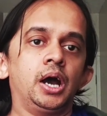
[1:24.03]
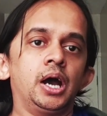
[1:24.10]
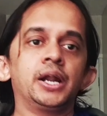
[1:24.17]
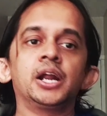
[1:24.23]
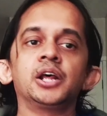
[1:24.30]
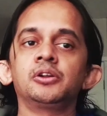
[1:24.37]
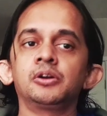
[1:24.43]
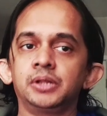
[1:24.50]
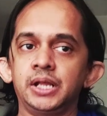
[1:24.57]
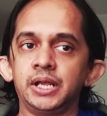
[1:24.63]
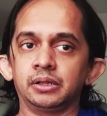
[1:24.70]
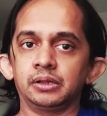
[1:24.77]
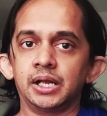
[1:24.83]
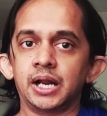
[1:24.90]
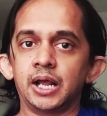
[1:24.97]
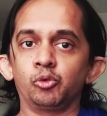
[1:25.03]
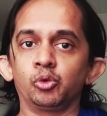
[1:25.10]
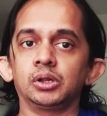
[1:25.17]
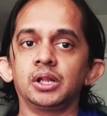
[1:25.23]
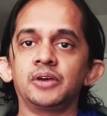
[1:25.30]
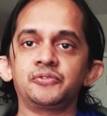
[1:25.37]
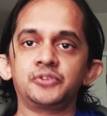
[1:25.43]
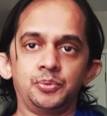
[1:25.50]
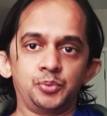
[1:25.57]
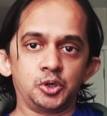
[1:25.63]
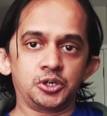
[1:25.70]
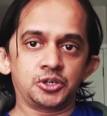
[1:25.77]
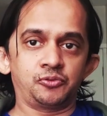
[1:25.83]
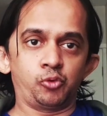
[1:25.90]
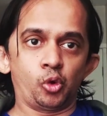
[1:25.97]
Another thing that I would love to
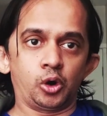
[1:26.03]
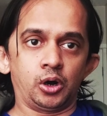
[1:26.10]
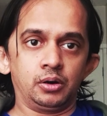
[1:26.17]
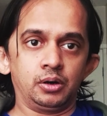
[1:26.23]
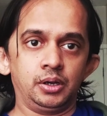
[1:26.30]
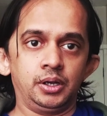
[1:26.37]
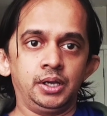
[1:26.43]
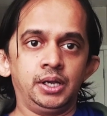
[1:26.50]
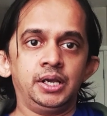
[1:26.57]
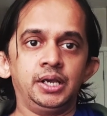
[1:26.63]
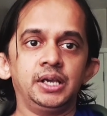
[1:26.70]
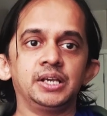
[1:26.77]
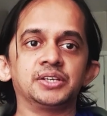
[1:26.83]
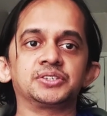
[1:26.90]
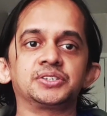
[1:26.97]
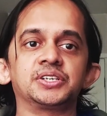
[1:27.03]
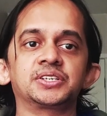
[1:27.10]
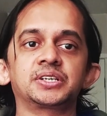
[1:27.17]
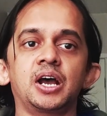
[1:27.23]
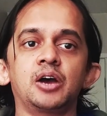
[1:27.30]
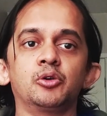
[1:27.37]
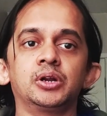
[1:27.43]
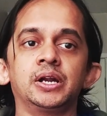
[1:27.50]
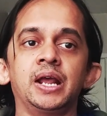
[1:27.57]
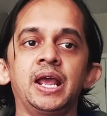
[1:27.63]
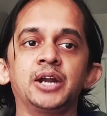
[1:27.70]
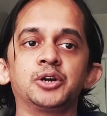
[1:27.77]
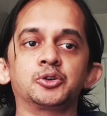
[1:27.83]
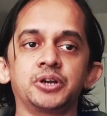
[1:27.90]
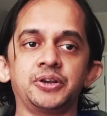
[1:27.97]
push for is discounted
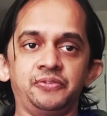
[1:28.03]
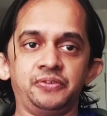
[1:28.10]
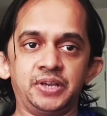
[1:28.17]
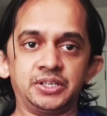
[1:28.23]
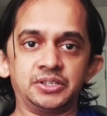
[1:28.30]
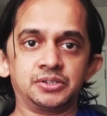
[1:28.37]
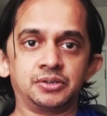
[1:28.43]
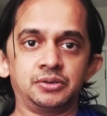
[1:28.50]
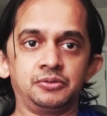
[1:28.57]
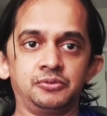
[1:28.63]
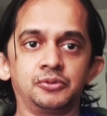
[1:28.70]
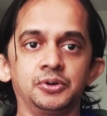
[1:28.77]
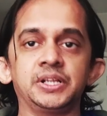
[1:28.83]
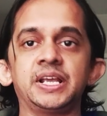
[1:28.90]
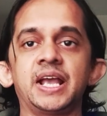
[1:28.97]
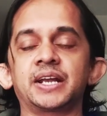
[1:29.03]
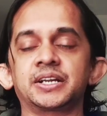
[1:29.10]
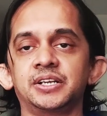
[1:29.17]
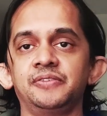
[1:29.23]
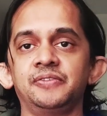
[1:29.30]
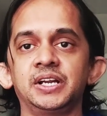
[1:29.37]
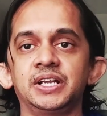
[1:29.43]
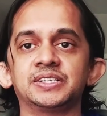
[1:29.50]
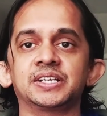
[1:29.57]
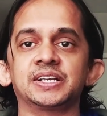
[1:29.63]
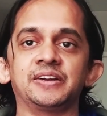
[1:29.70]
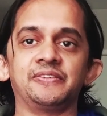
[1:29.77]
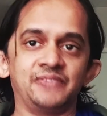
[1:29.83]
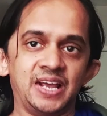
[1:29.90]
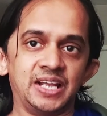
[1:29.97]
entry fees for the activities
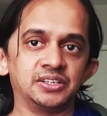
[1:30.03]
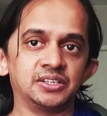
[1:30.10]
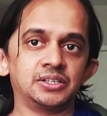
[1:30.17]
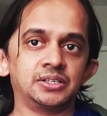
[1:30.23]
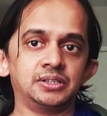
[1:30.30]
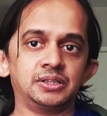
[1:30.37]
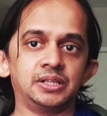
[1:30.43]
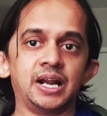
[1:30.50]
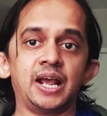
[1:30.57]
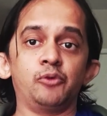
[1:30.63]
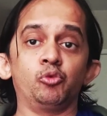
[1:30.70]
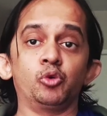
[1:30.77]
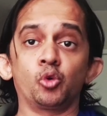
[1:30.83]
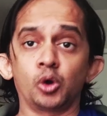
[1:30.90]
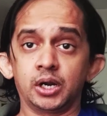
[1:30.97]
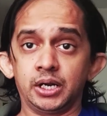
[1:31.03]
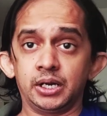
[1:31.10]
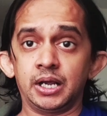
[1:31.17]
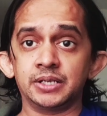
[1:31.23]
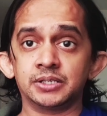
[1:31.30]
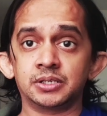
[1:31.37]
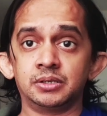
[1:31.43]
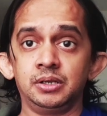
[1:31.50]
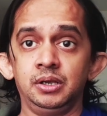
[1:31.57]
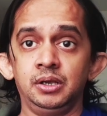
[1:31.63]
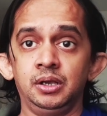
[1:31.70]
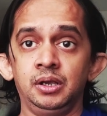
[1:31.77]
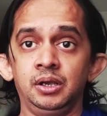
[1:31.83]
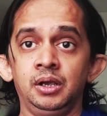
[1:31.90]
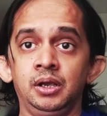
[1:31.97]
and events that I would organize
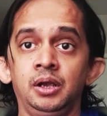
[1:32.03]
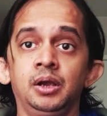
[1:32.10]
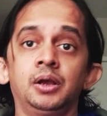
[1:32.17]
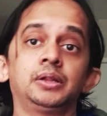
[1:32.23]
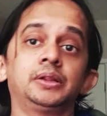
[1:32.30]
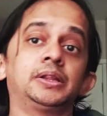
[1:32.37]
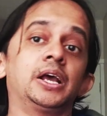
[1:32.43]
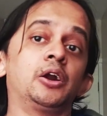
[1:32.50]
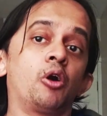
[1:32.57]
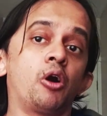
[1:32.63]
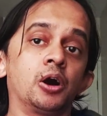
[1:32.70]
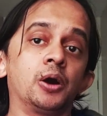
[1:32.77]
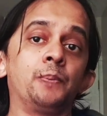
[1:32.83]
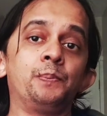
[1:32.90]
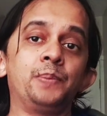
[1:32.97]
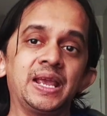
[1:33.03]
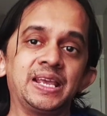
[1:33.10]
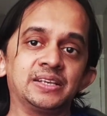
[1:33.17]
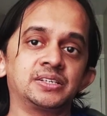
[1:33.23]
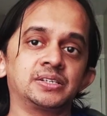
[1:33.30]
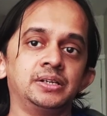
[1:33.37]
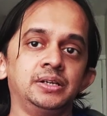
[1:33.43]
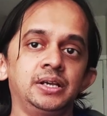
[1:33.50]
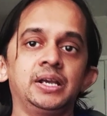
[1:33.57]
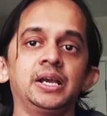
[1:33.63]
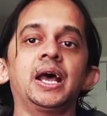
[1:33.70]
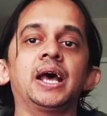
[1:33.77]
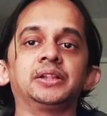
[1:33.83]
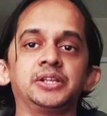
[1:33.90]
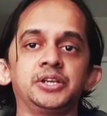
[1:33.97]
that aren't based
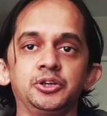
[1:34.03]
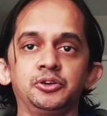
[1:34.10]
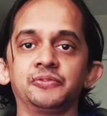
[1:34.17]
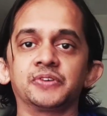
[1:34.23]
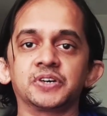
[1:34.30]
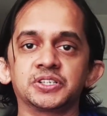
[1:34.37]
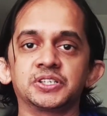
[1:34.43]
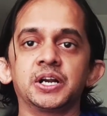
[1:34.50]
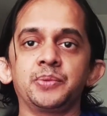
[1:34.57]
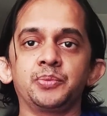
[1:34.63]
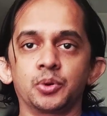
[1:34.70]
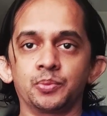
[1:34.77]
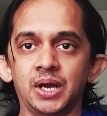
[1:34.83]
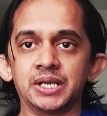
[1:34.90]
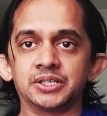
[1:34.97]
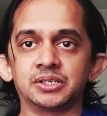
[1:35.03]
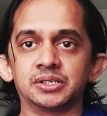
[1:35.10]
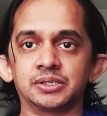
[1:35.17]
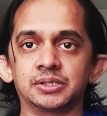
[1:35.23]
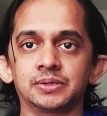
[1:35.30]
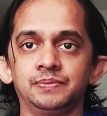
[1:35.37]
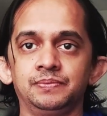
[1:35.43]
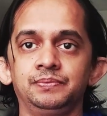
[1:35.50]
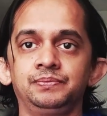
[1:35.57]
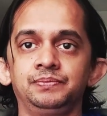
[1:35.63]
at the university premises.